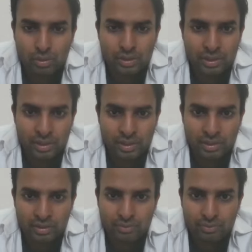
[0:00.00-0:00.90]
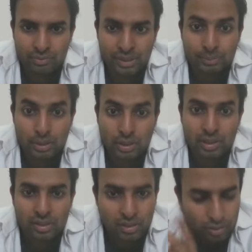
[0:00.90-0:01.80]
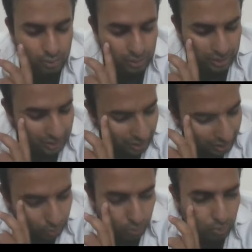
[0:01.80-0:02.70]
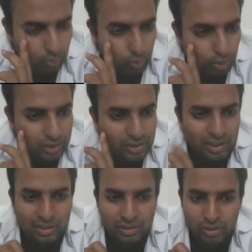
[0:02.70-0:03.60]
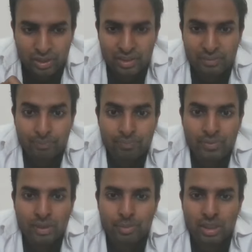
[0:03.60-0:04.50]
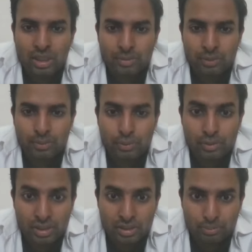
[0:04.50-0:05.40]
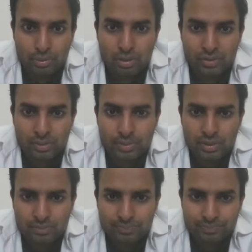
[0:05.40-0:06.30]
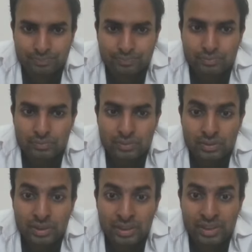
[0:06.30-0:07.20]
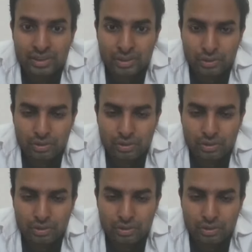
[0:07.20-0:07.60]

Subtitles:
the free market to dictate what energy becomes the most profitable. This it should